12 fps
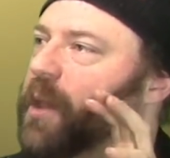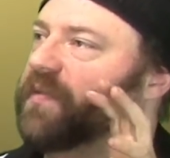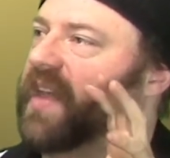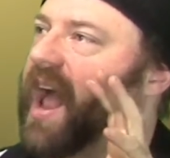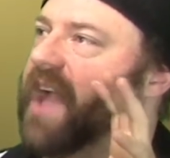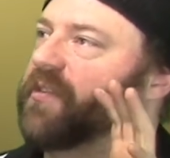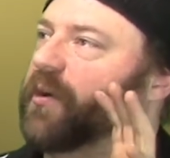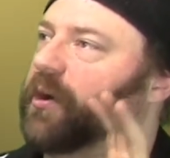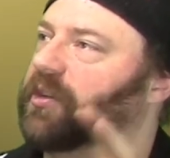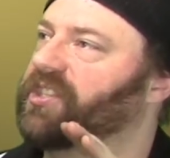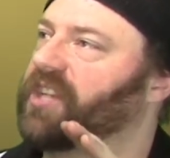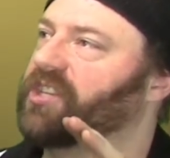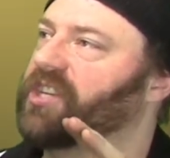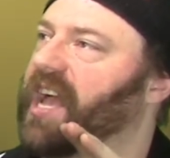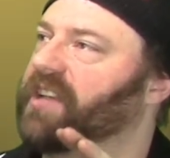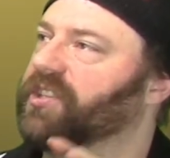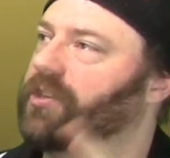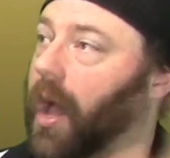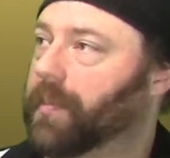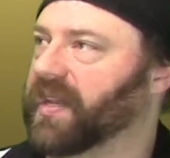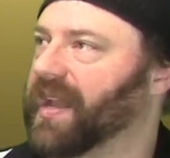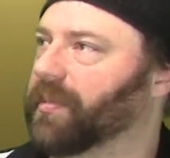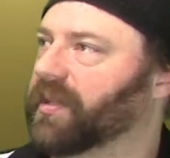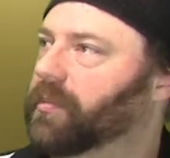that I've heard, such as not being
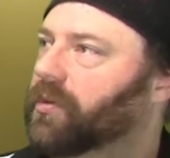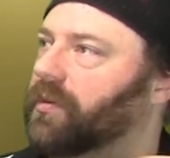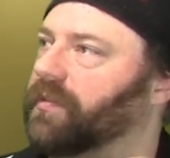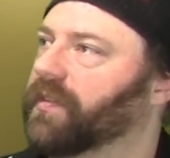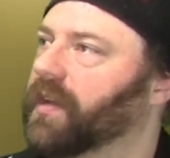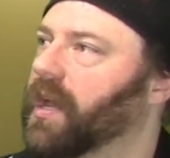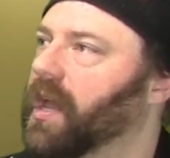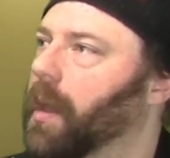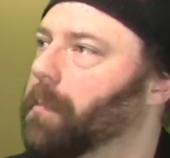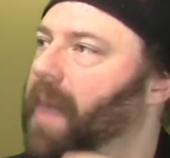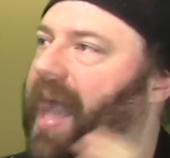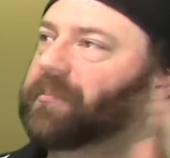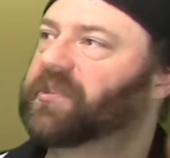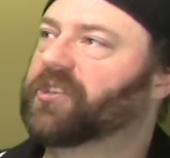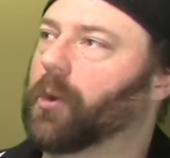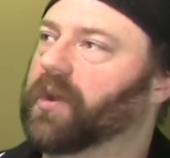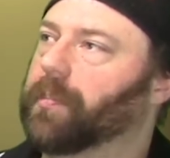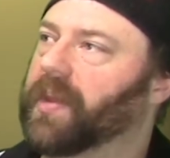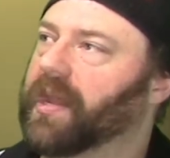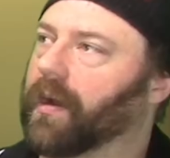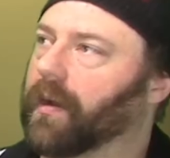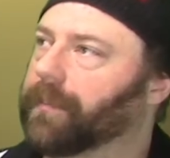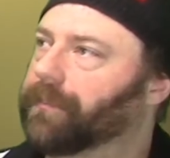able to move. Maps don't appear.